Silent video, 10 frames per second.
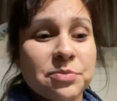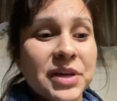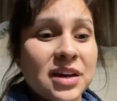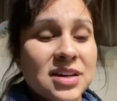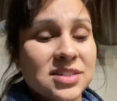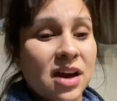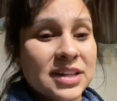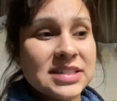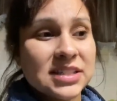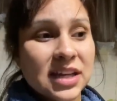because
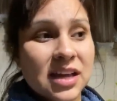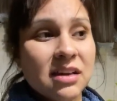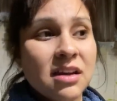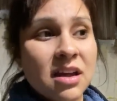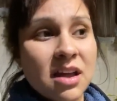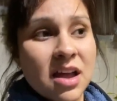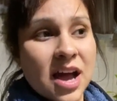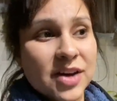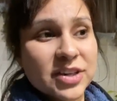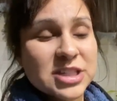honestly,
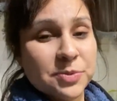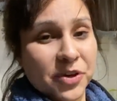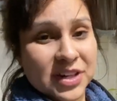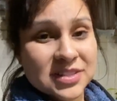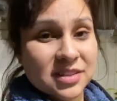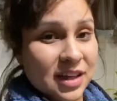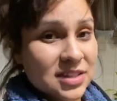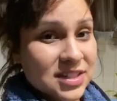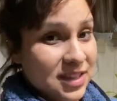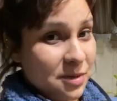I've experienced
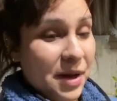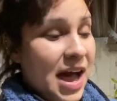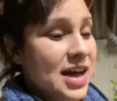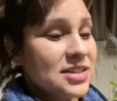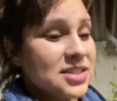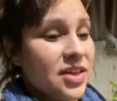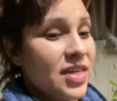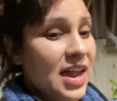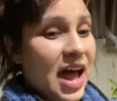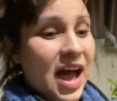things in the past
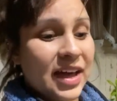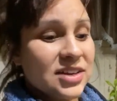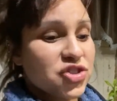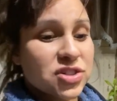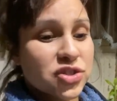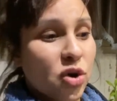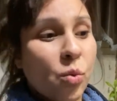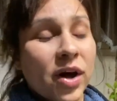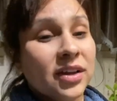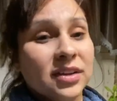that I just don't
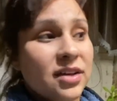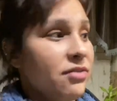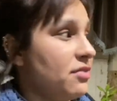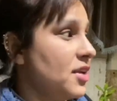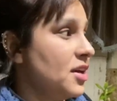want to live